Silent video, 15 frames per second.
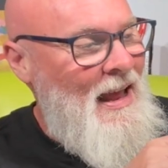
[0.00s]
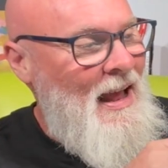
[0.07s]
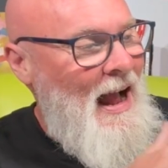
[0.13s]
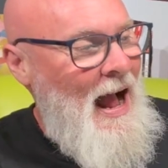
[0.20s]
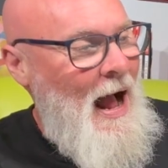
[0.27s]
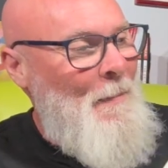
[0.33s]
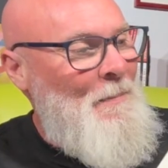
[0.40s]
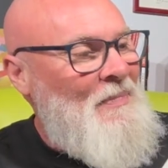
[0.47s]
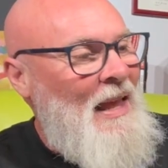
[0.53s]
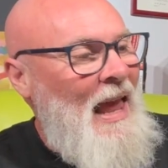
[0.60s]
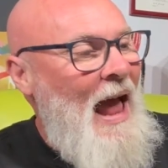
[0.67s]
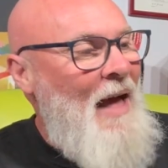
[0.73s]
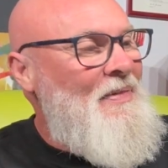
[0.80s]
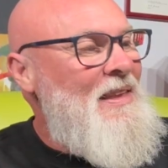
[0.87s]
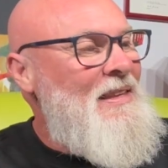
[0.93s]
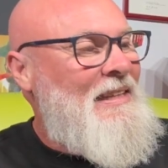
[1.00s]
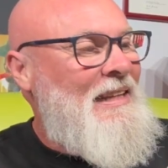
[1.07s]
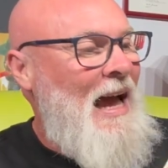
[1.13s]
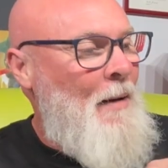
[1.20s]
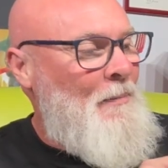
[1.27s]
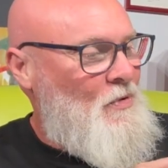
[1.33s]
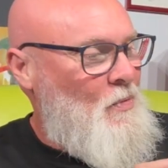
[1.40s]
And this
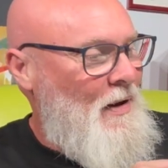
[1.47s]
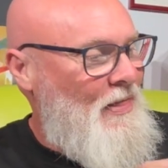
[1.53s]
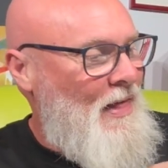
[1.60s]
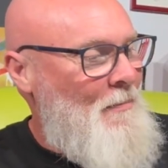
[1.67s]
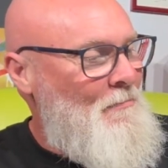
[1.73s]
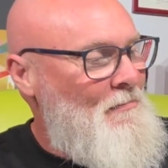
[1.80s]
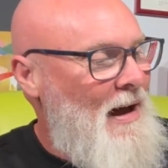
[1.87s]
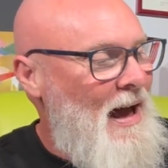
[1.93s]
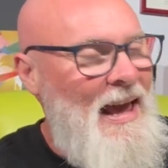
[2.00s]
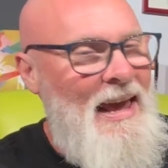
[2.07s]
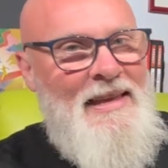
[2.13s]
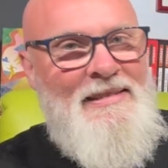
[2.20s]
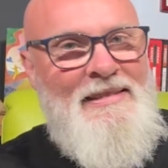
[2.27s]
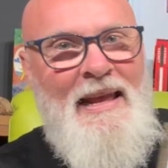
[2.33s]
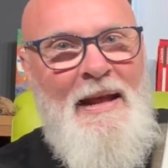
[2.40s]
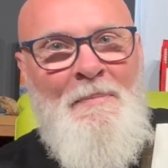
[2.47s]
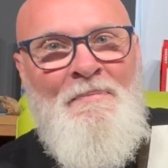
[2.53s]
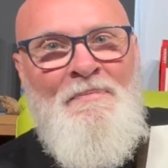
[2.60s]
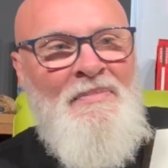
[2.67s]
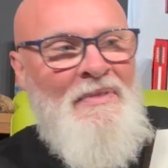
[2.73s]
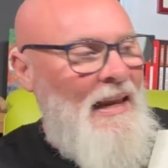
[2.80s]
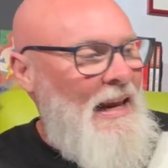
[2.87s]
comes with amazing
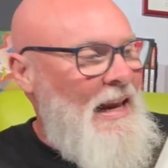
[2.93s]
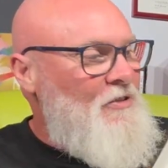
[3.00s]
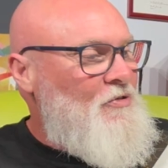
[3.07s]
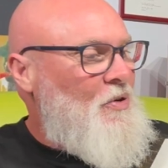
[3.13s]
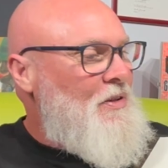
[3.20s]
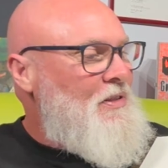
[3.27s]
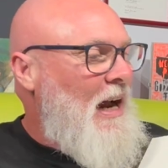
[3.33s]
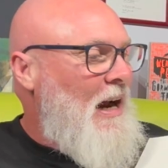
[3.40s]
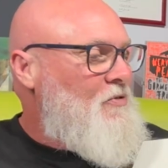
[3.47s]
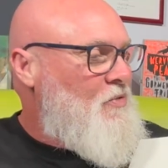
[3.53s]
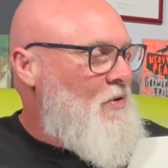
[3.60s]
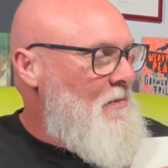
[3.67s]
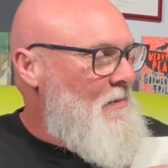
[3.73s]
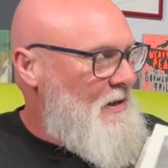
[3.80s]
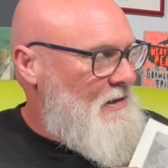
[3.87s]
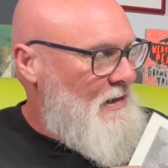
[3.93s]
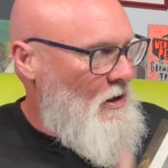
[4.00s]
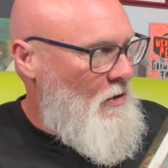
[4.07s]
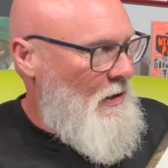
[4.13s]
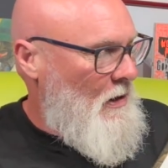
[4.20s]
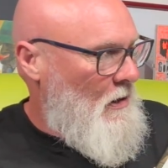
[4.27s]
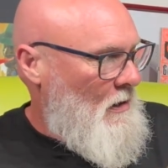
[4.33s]
introductory
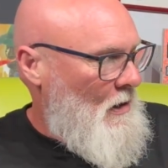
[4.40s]
material,